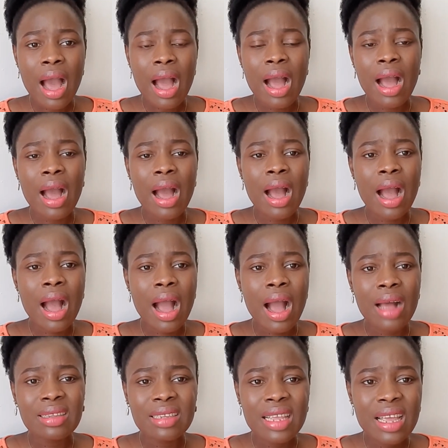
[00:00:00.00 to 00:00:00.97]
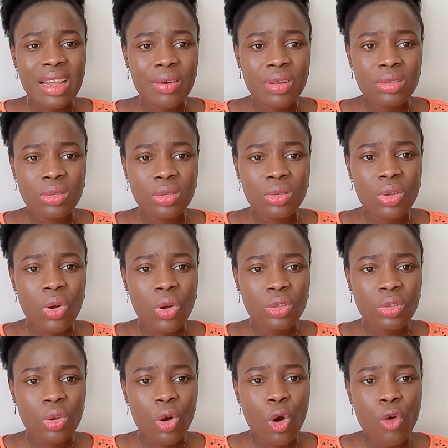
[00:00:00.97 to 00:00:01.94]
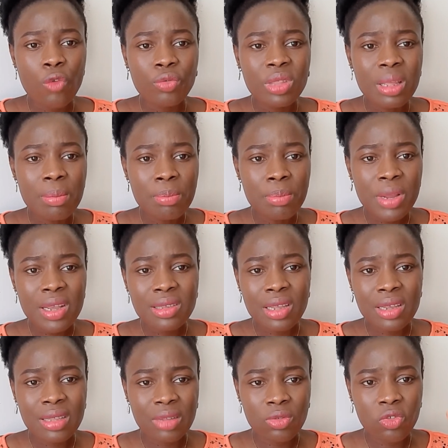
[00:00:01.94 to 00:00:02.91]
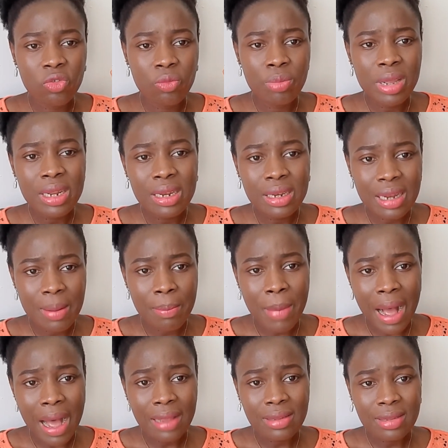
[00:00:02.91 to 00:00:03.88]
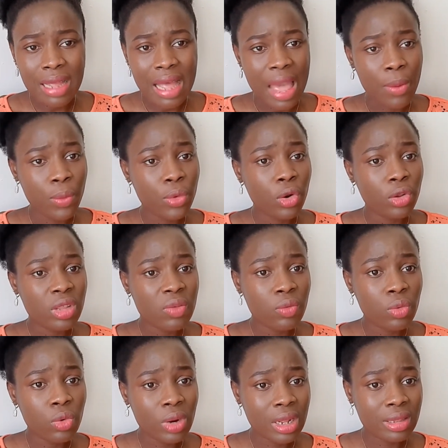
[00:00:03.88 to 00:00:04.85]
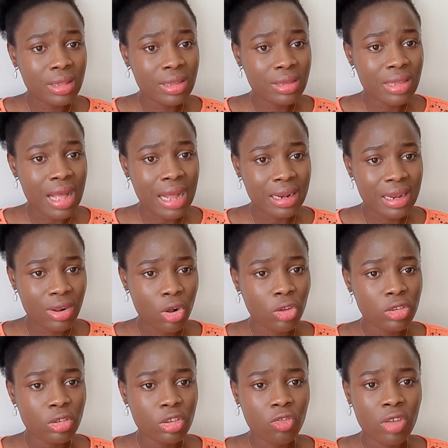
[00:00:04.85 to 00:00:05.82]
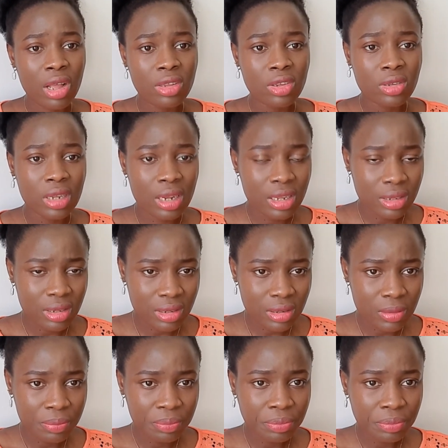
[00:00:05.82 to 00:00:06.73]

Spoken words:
are as a result of the mistakes that we've made in the past, and we don't even know that these are the causes of our challenges.